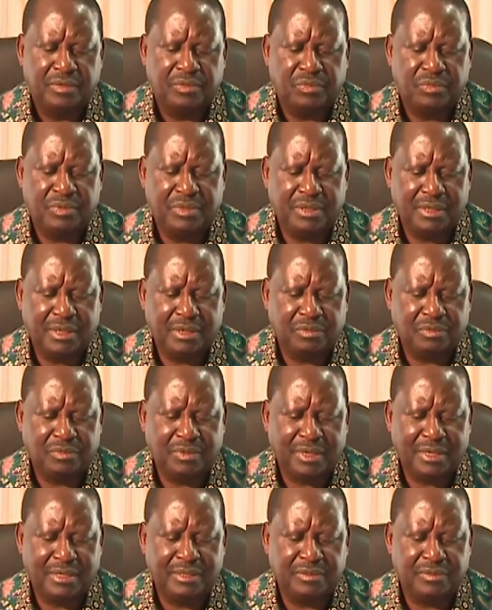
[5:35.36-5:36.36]
We are
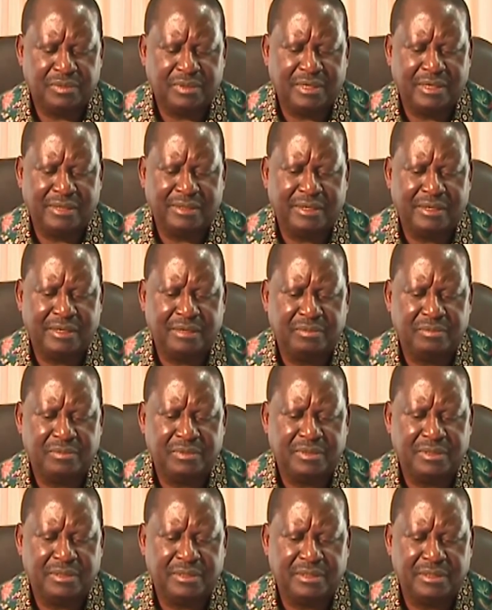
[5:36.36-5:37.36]
working together
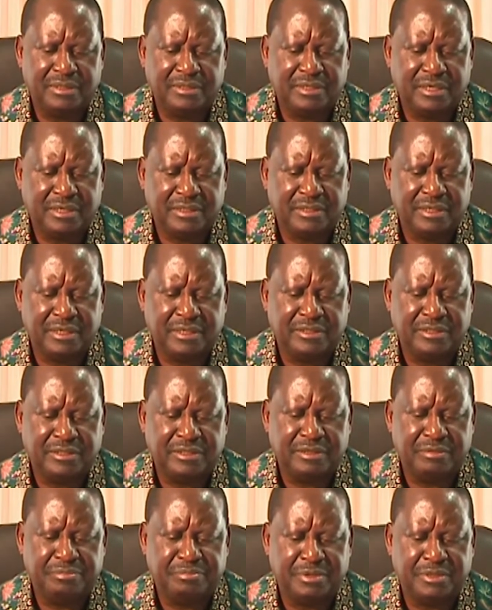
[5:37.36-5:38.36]
with His
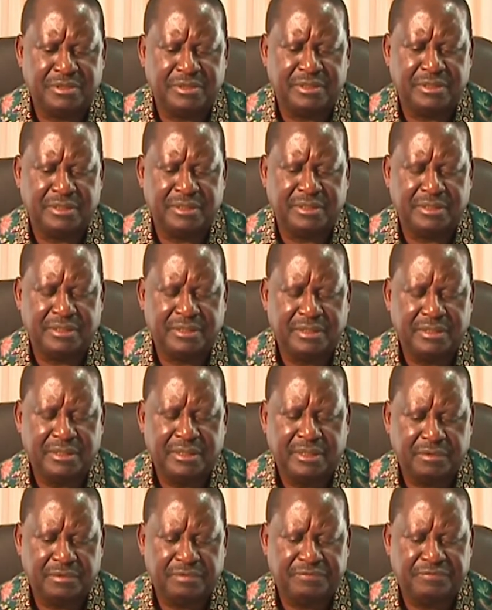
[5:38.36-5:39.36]
Excellency President
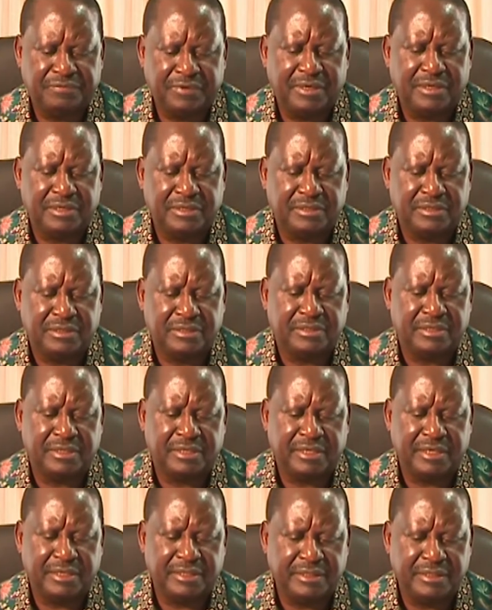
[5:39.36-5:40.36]
Felix
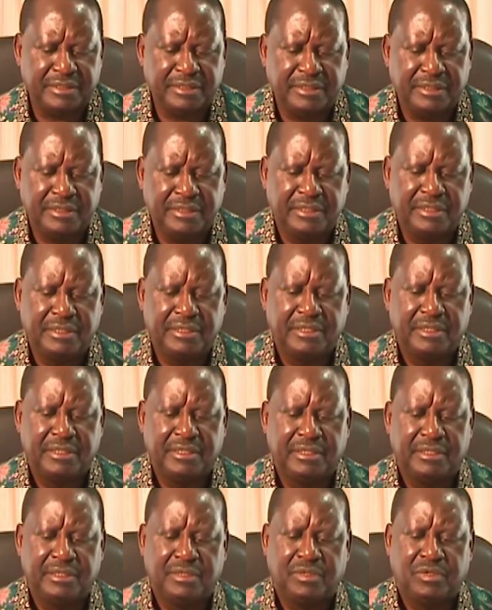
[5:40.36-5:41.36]
Tshisekedi,
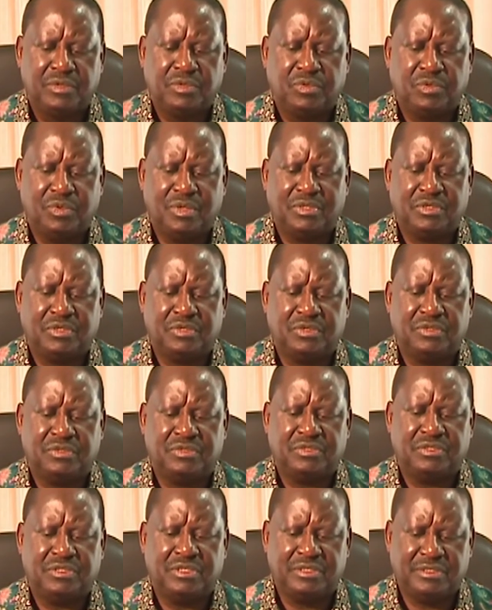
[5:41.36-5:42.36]
who was
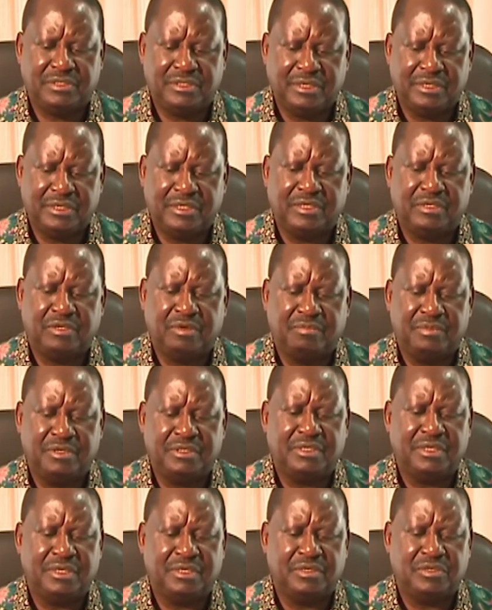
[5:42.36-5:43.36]
consistently
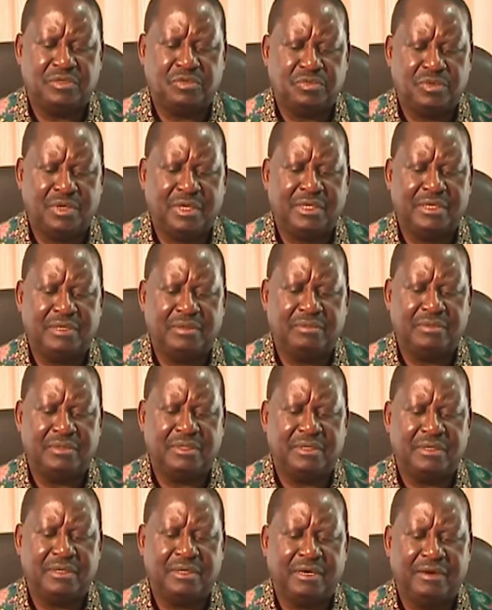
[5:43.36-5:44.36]
committed to working with
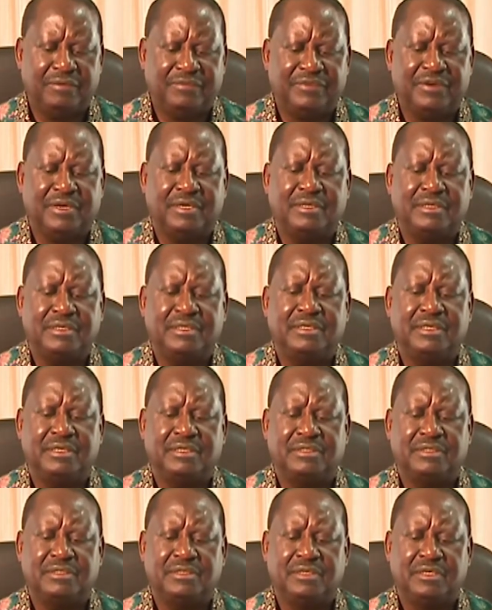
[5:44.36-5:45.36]
the African
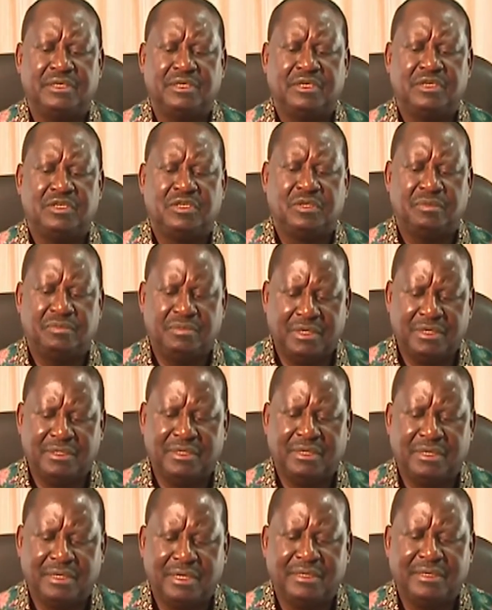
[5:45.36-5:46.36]
leaders to make
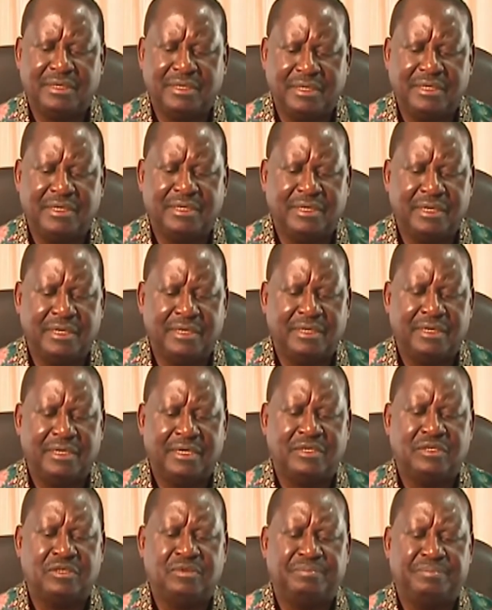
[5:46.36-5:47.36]
the Grand Inga
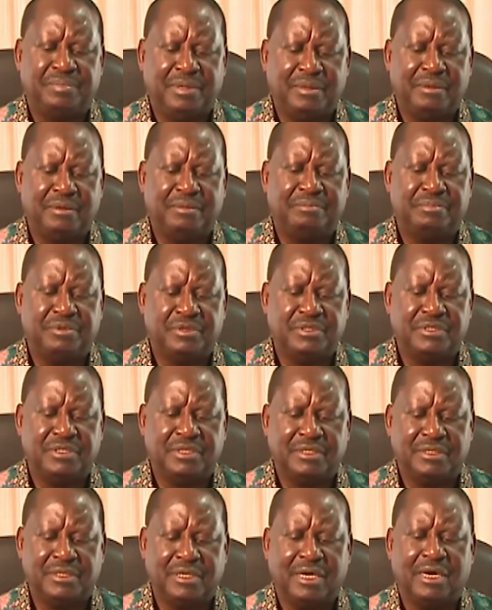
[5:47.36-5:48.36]
hydropower
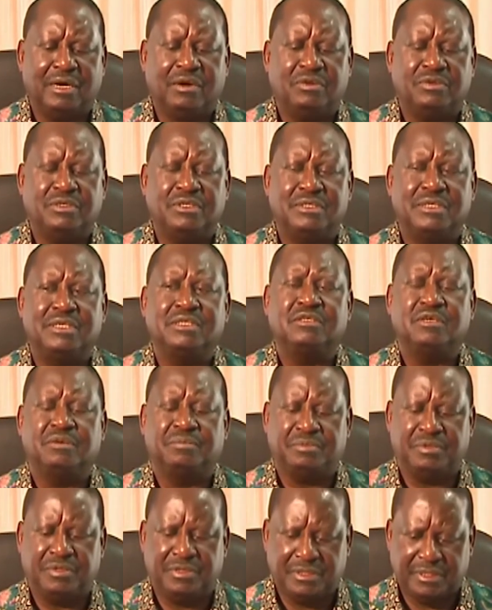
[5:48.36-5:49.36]
project a continental
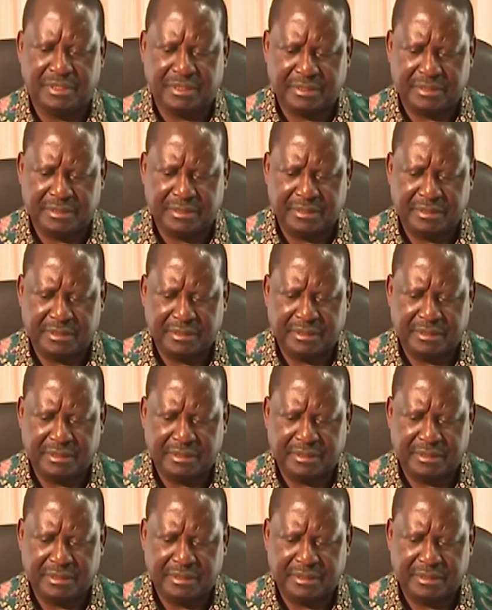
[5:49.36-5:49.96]
project.